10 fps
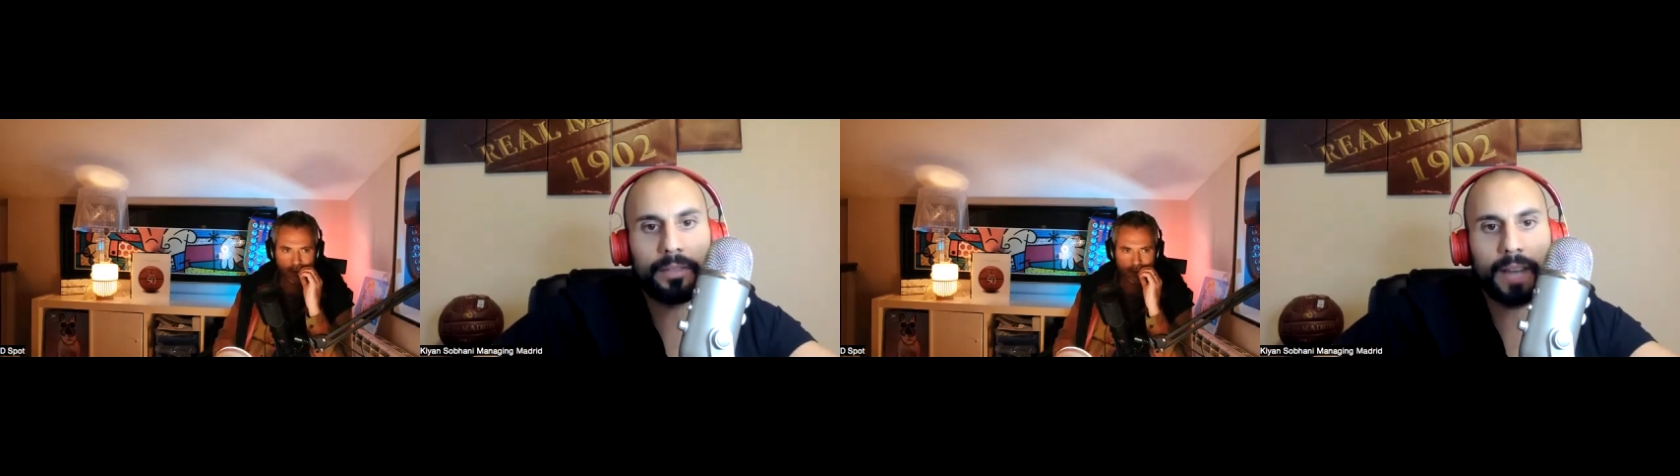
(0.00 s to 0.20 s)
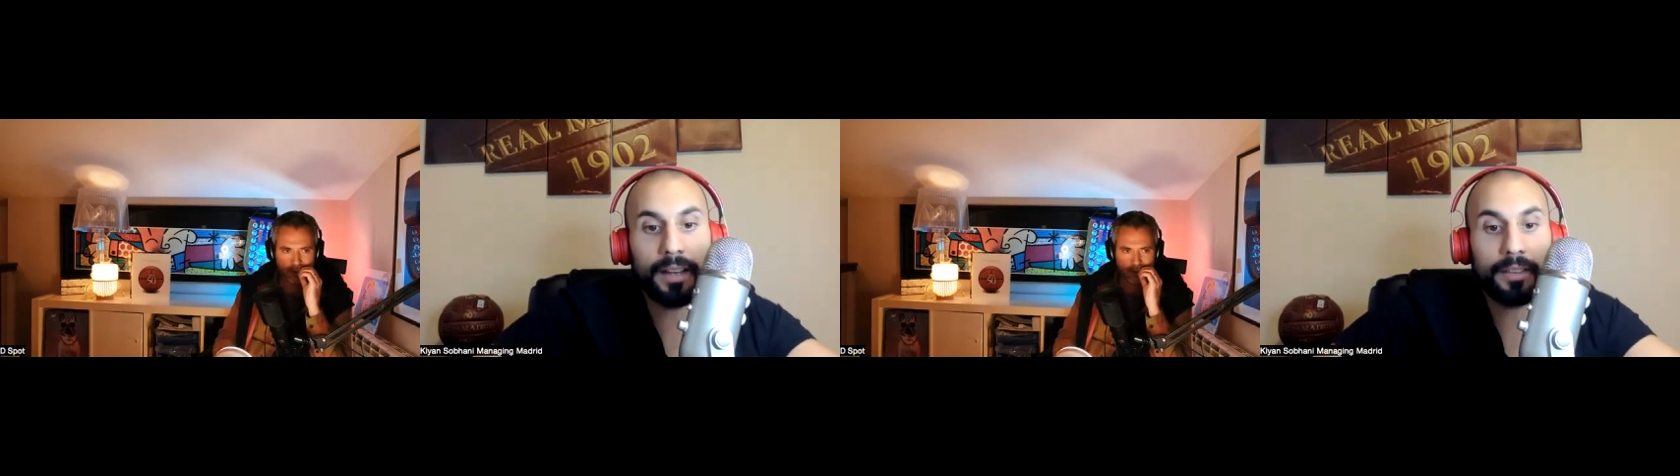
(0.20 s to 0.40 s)

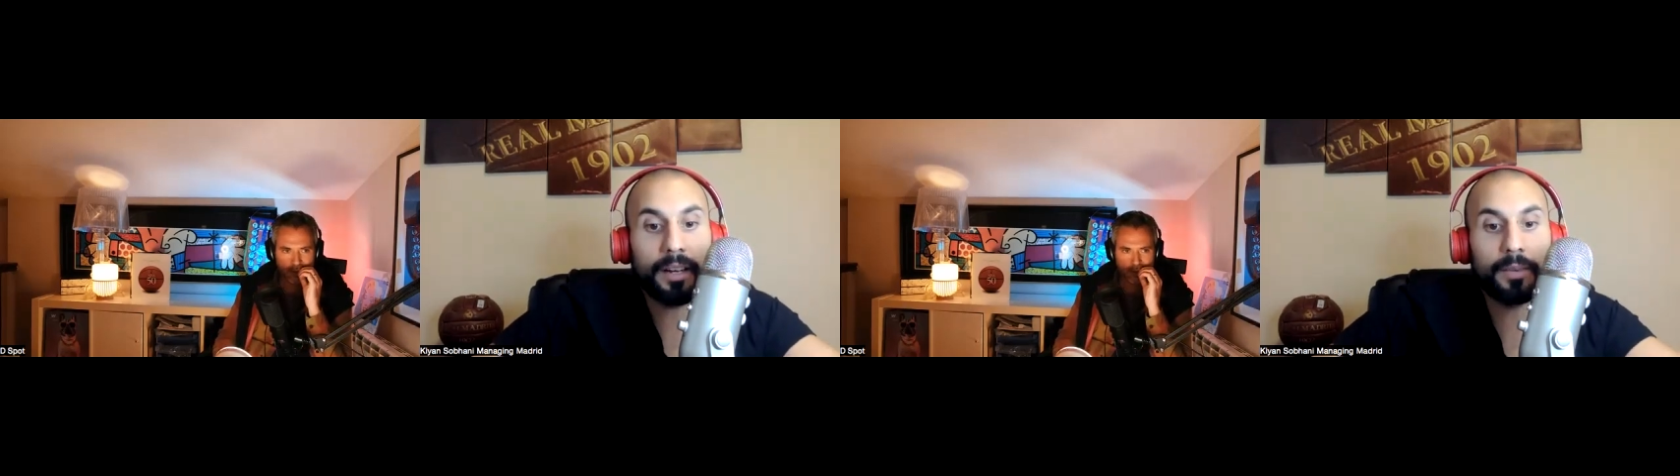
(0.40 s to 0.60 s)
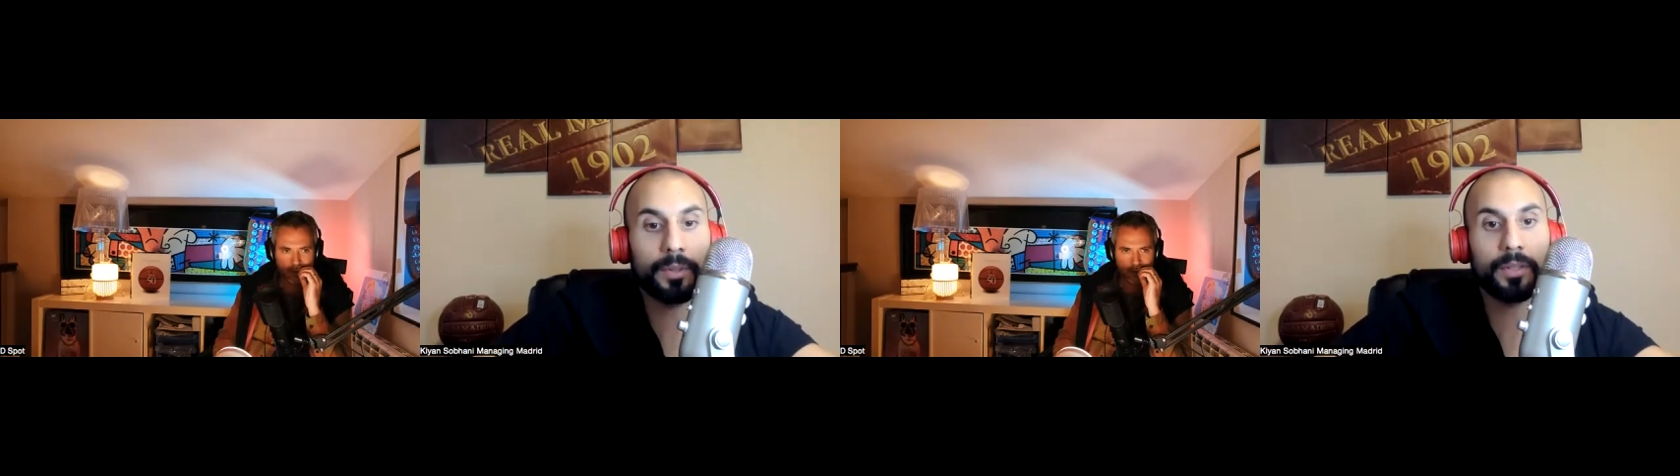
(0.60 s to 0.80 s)
I
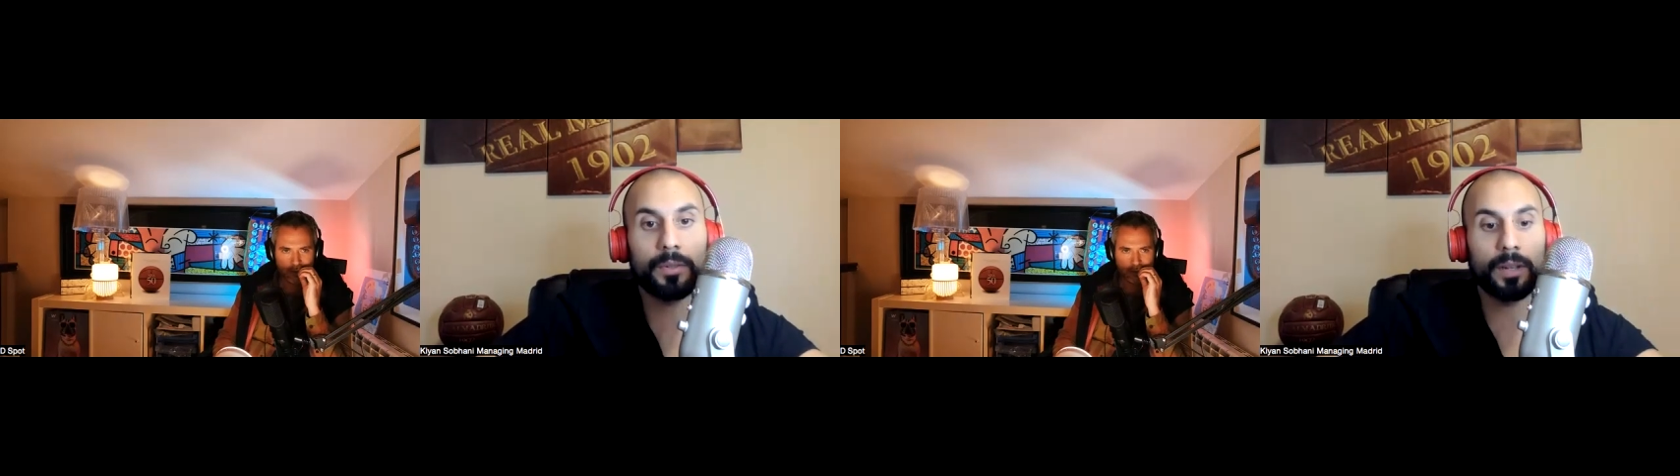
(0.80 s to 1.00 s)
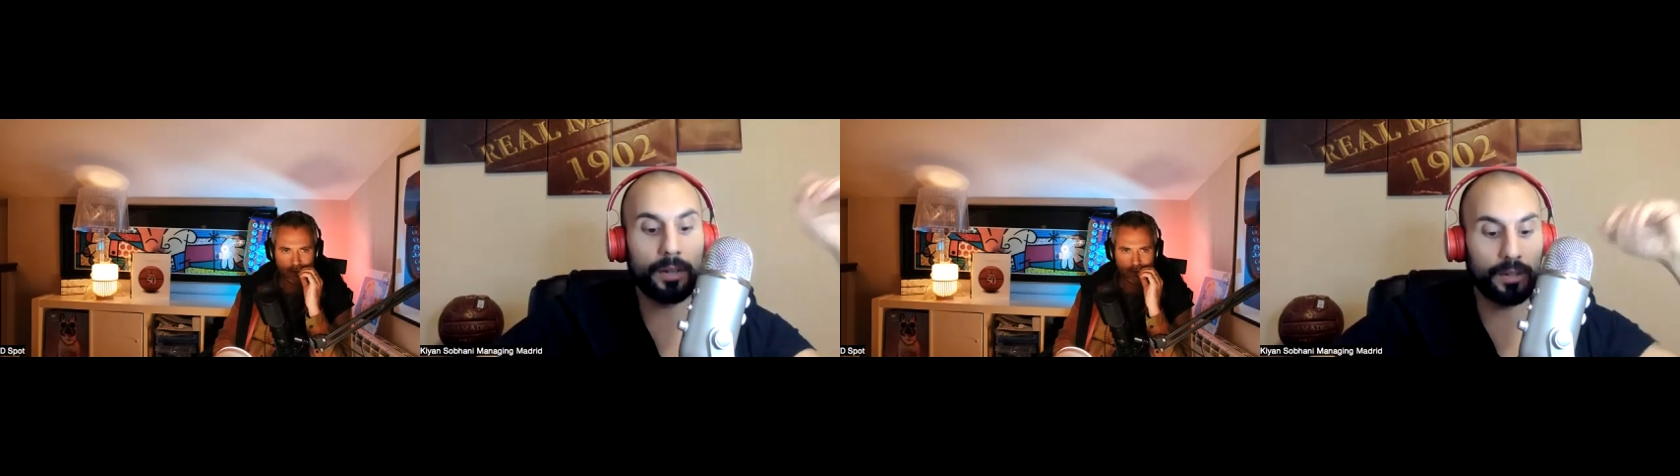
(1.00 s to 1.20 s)
thought it
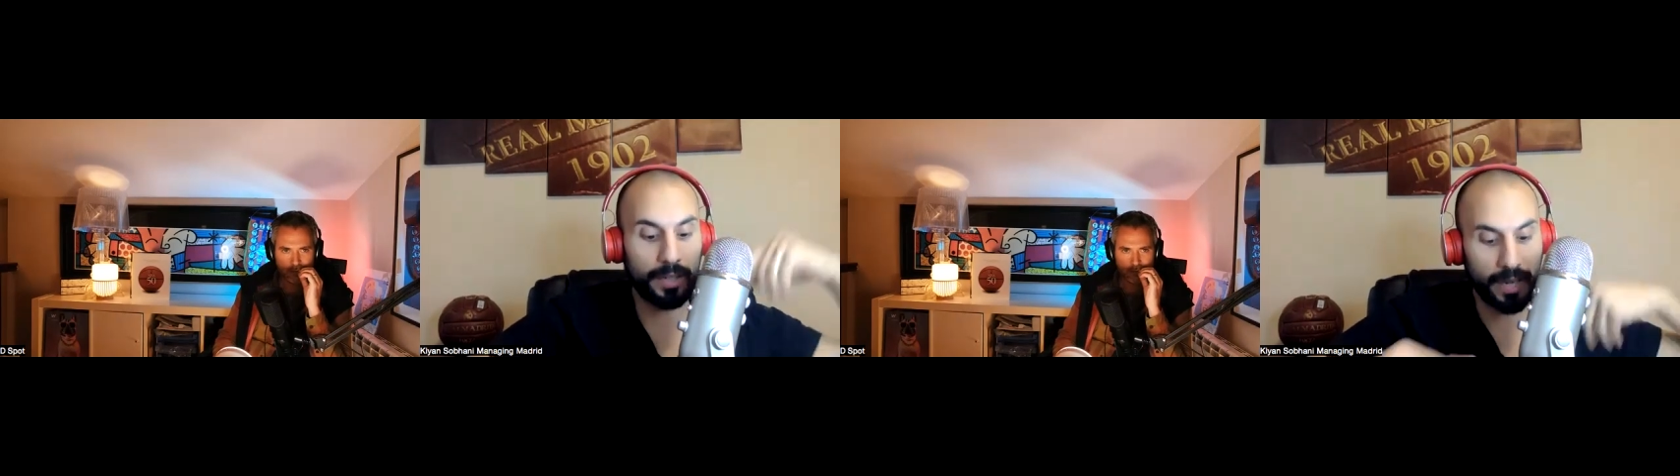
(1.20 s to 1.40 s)
was a good